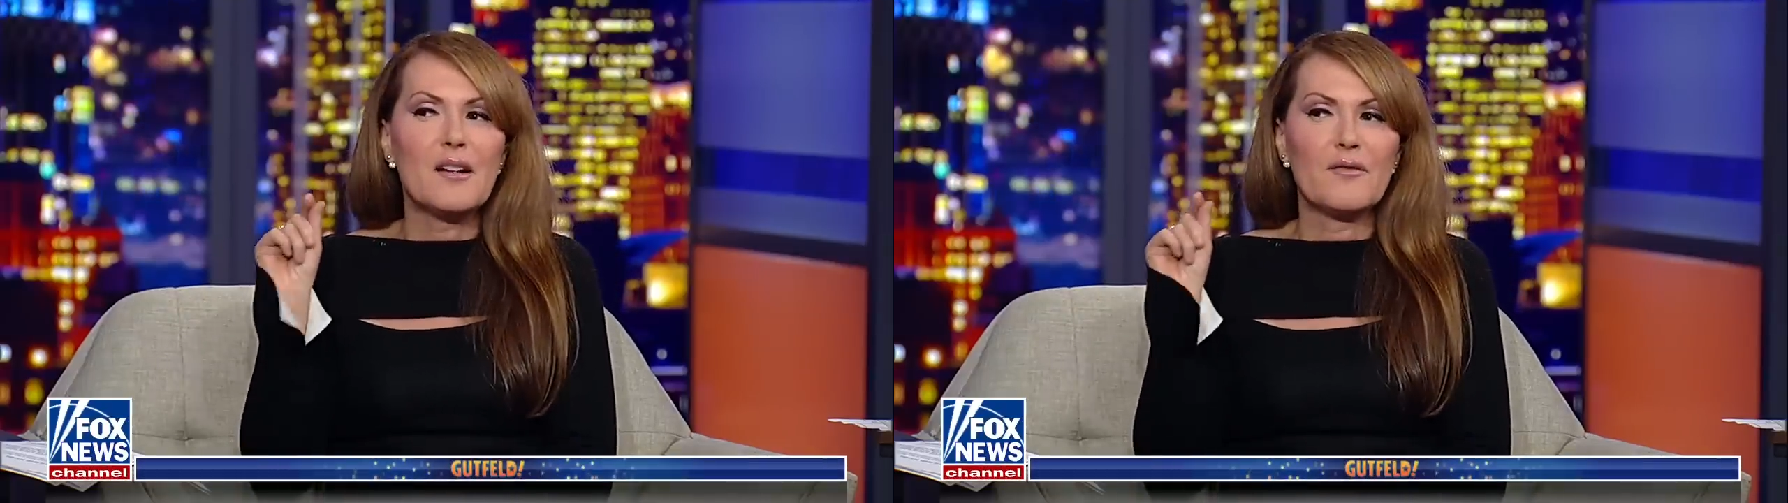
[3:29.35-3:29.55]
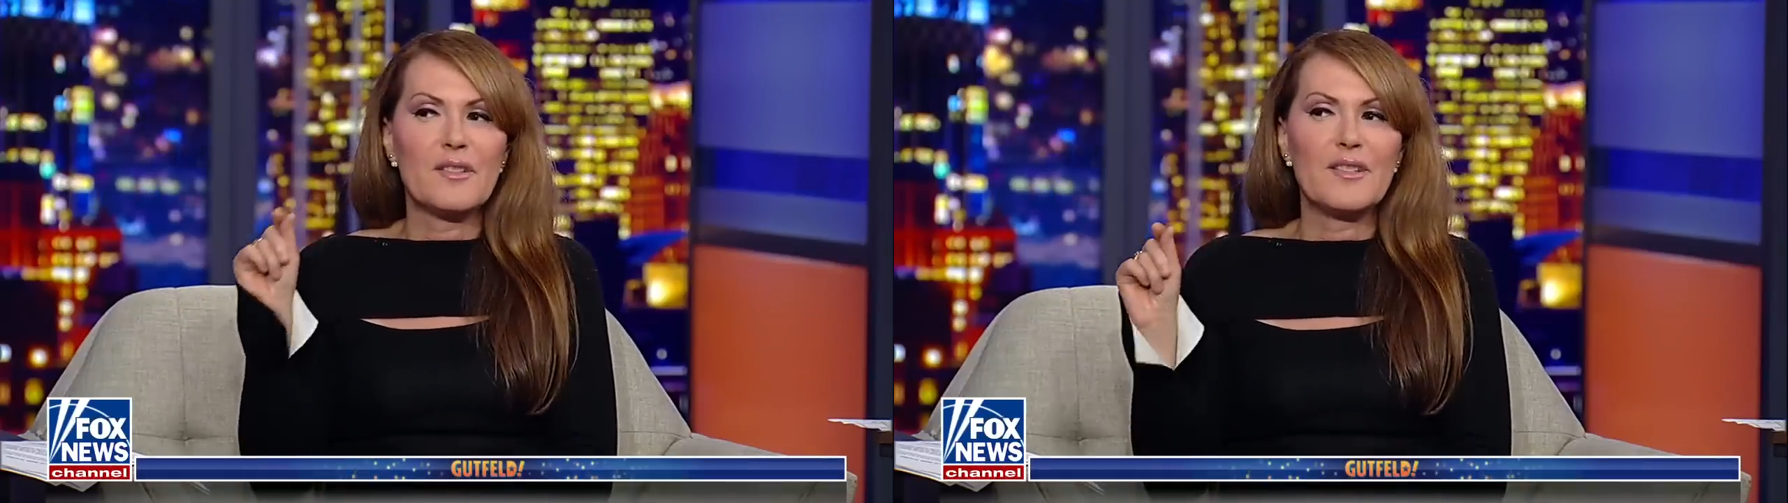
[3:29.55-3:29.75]

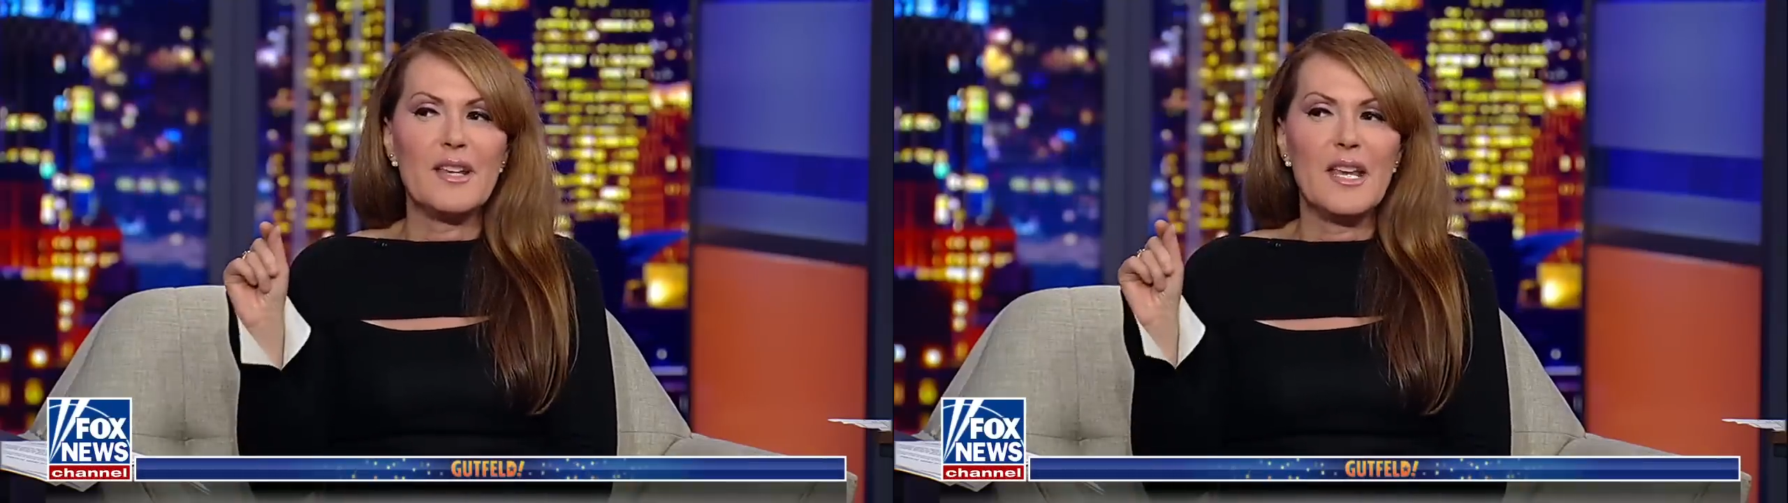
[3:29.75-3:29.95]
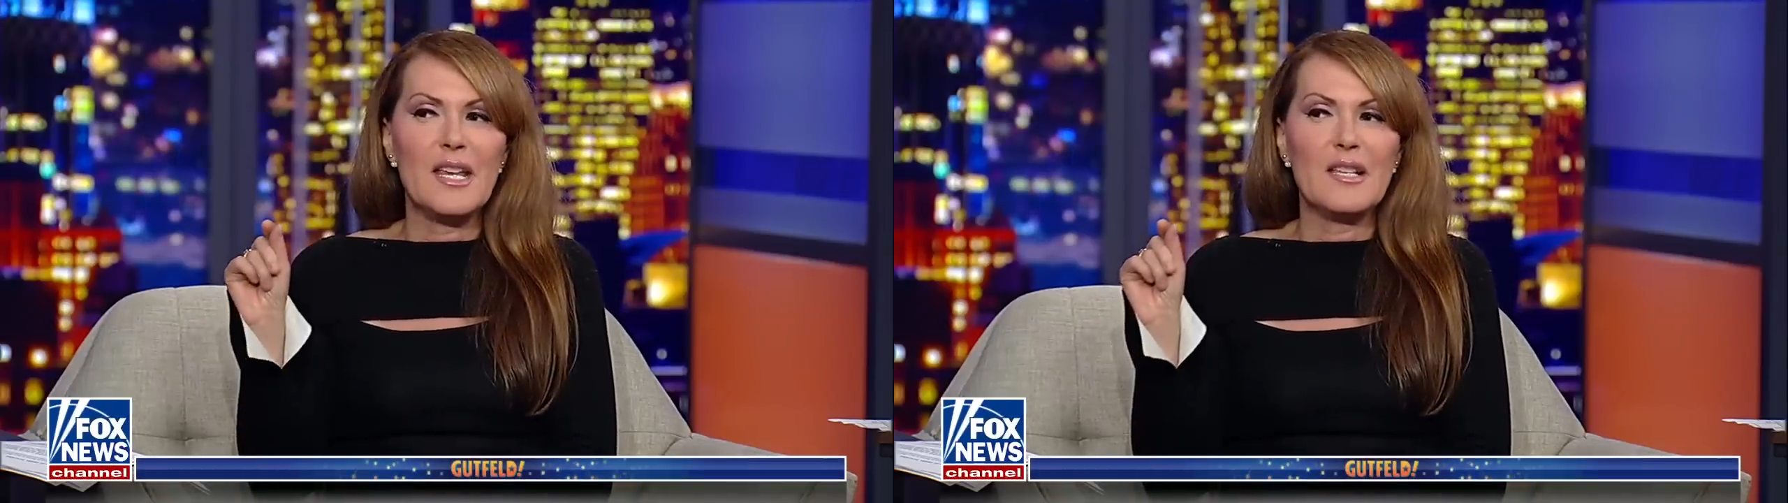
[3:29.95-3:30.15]

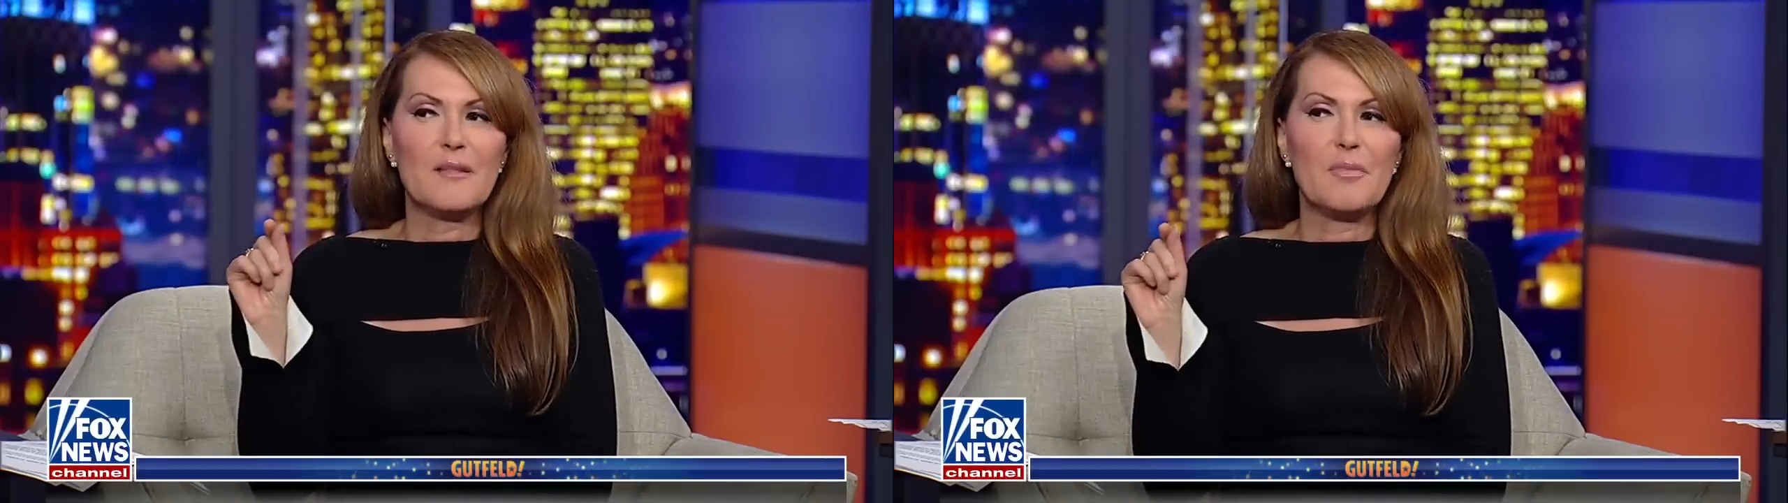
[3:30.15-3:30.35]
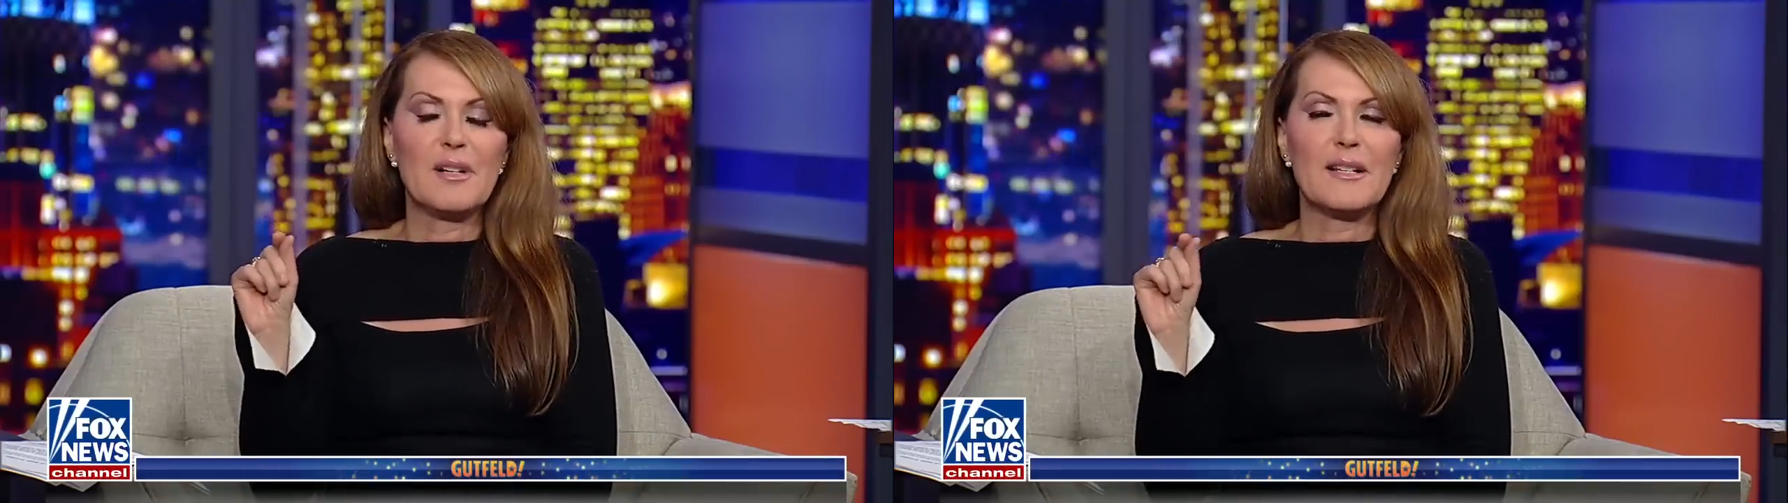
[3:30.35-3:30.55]

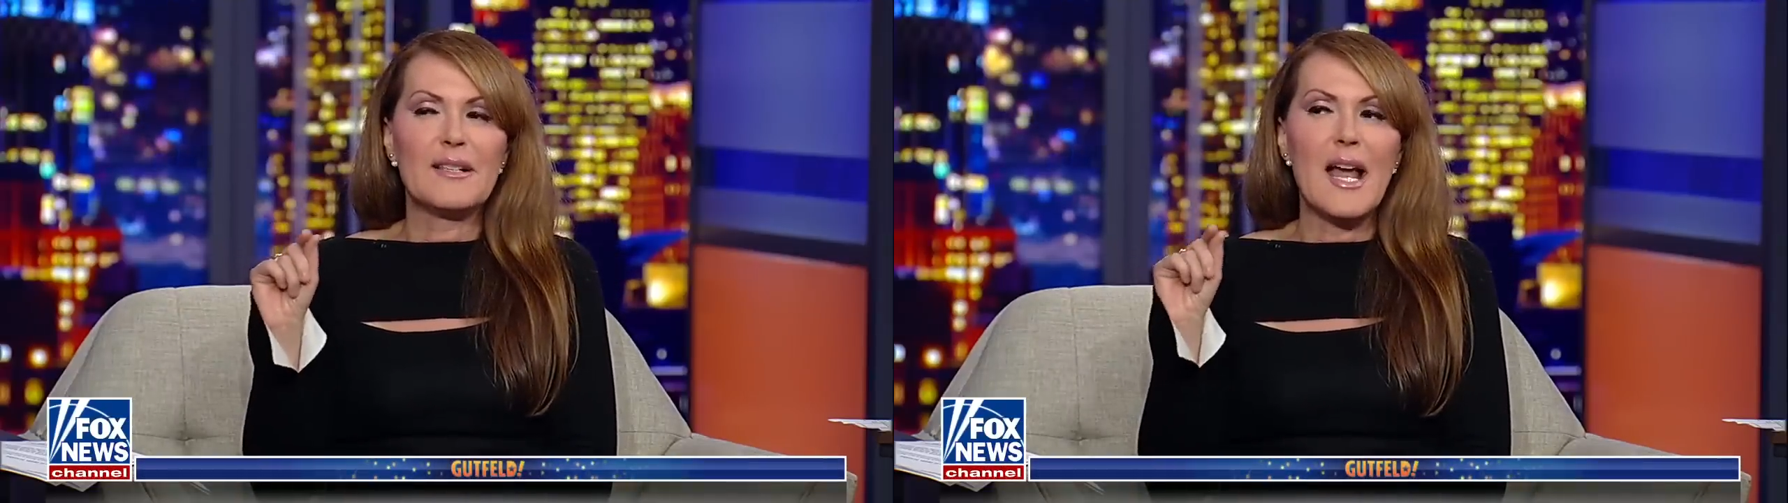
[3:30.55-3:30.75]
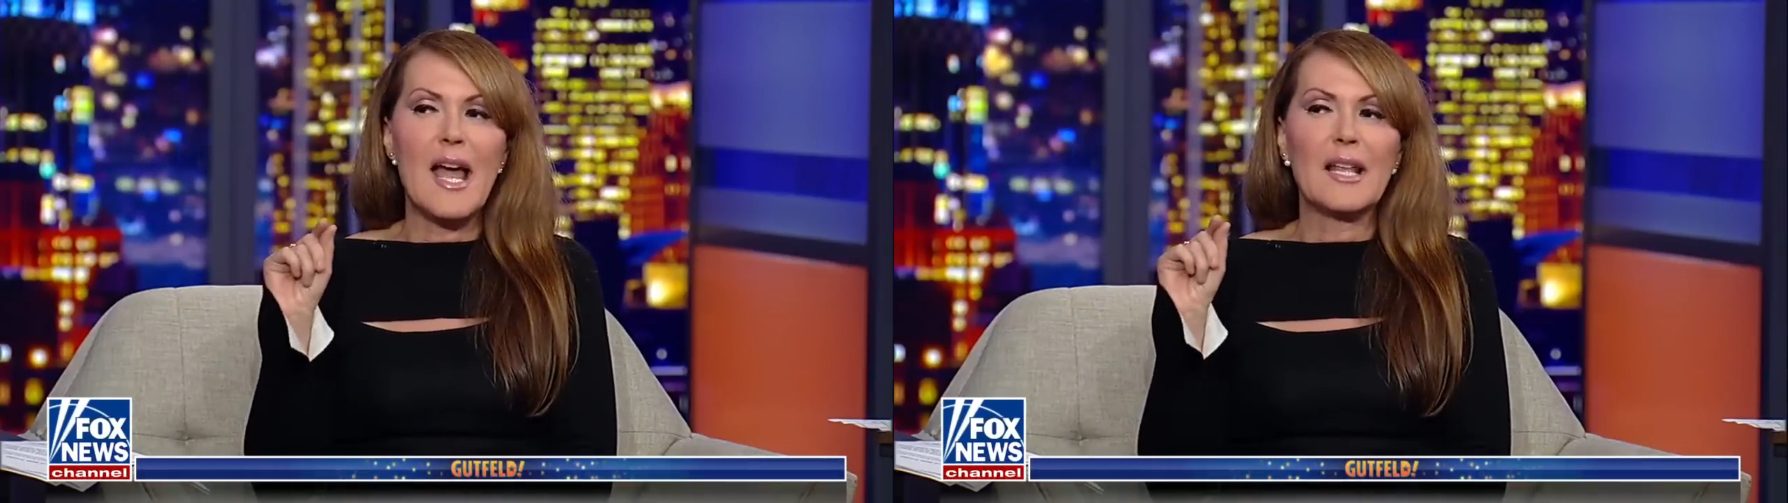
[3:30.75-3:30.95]
overseas
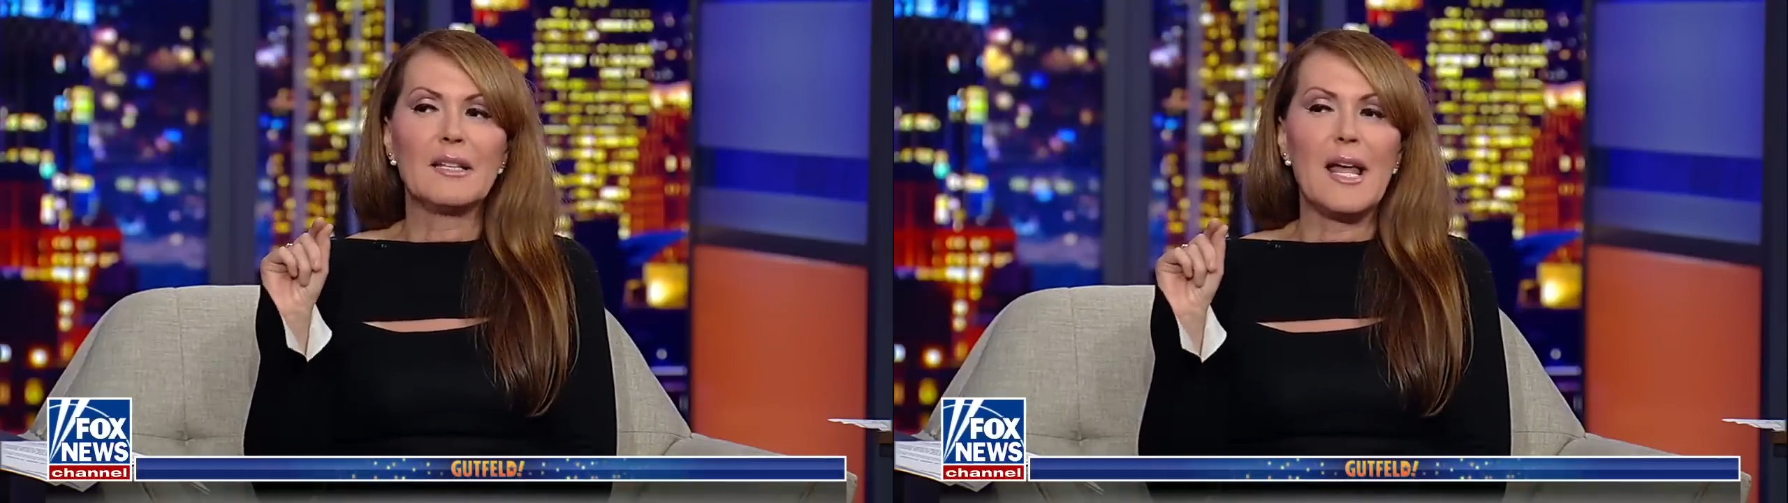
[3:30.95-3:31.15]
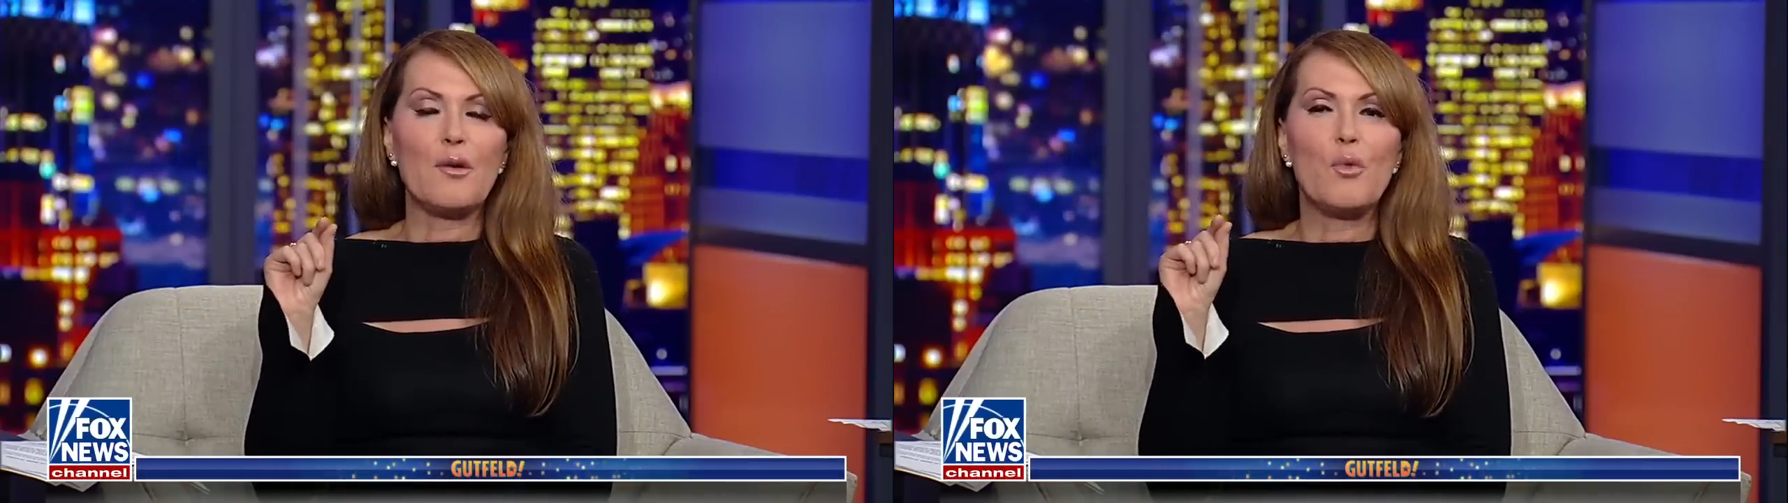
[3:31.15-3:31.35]
because I had, like,